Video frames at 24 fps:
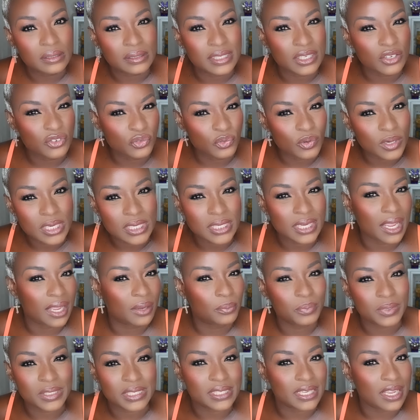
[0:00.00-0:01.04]
Different
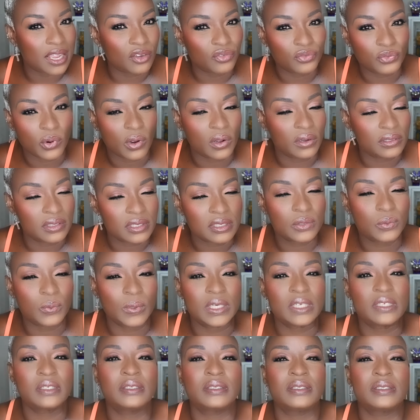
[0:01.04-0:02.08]
type of saffron. This
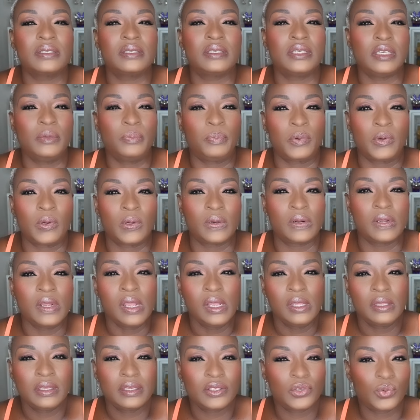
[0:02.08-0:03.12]
one is deeper.
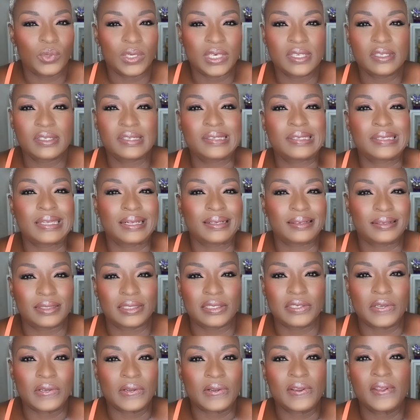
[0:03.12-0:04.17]
This one is
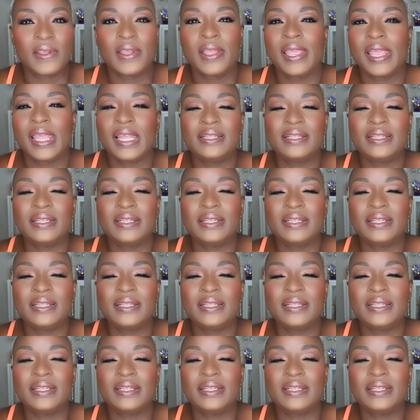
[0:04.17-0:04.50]
sexier.